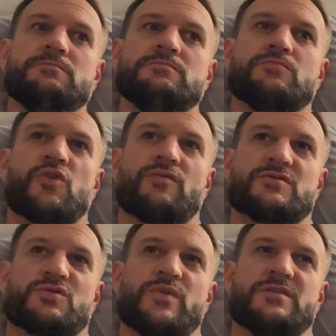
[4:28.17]
more of a
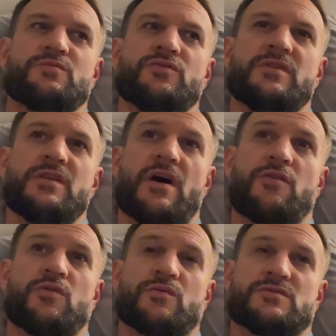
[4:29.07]
sweet smoothie. The other
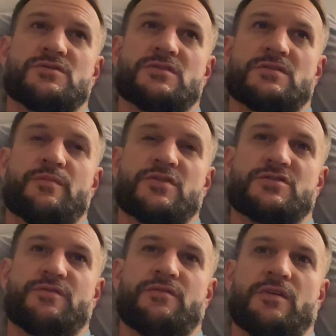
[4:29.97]
one was just a bunch
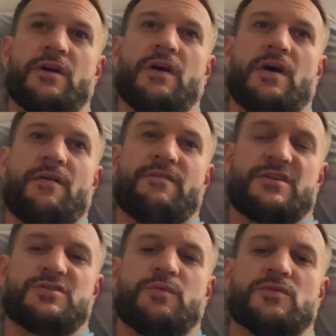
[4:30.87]
of
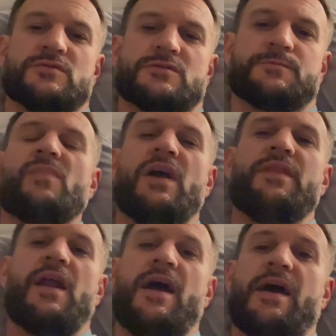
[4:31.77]
vegetables. And
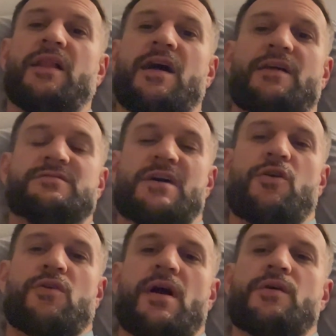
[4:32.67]
then I ate a lot of
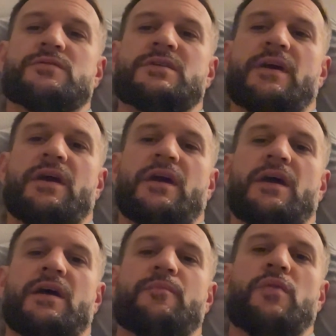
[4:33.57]
sauerkraut
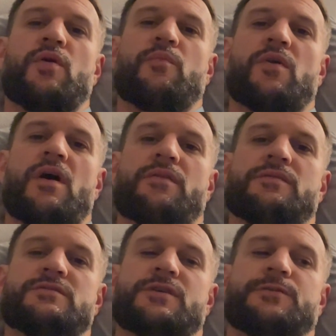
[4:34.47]
and bone broth.
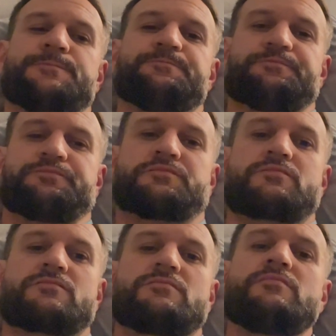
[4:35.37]
So
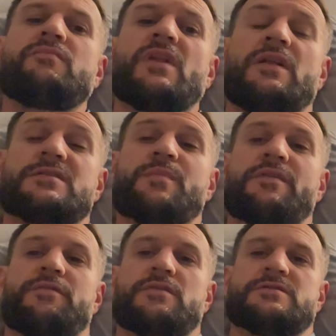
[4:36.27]
that's my
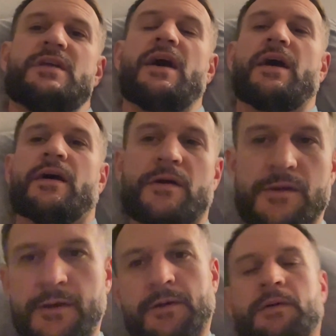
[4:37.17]
first day.
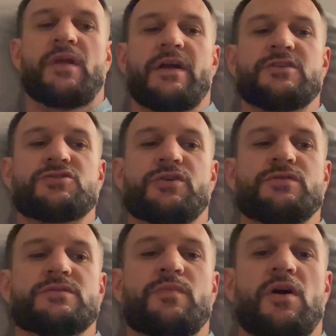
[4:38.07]
I can show you
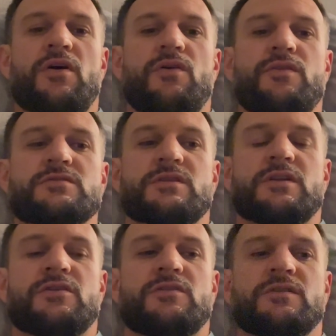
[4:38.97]
tomorrow. There's a
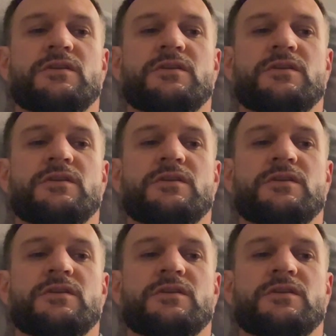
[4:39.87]
little